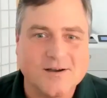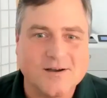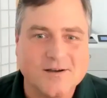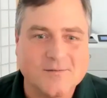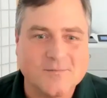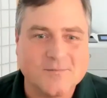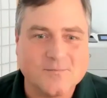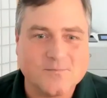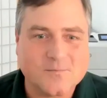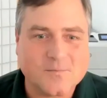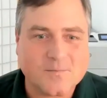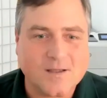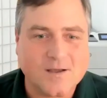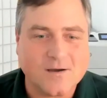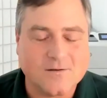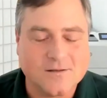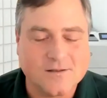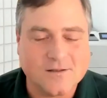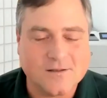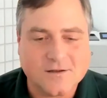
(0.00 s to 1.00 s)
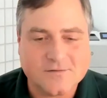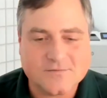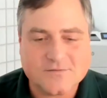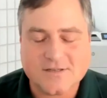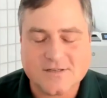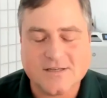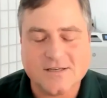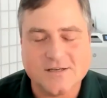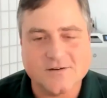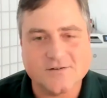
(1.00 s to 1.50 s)
I'd love
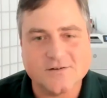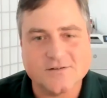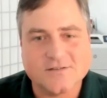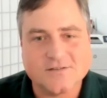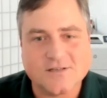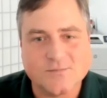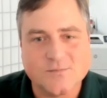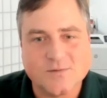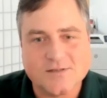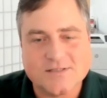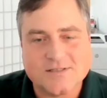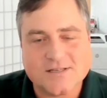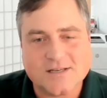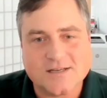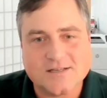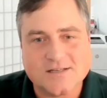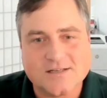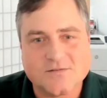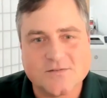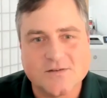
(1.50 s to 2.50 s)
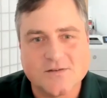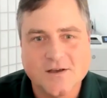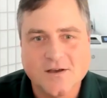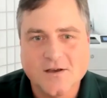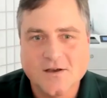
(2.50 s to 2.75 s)
to hear some insights.